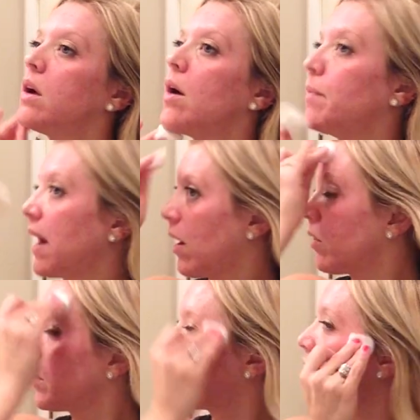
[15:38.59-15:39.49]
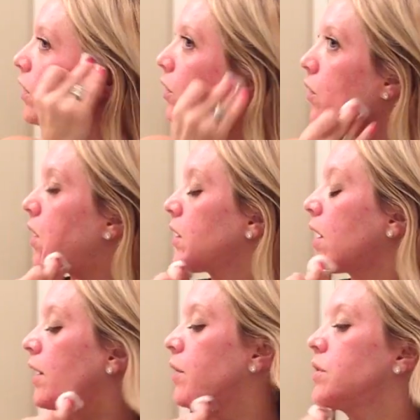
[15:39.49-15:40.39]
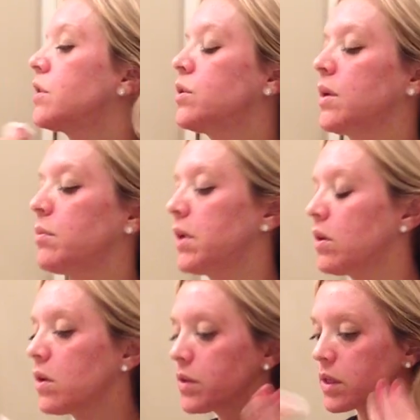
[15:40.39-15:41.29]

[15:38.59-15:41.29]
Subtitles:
amount if you are not used to doing peels.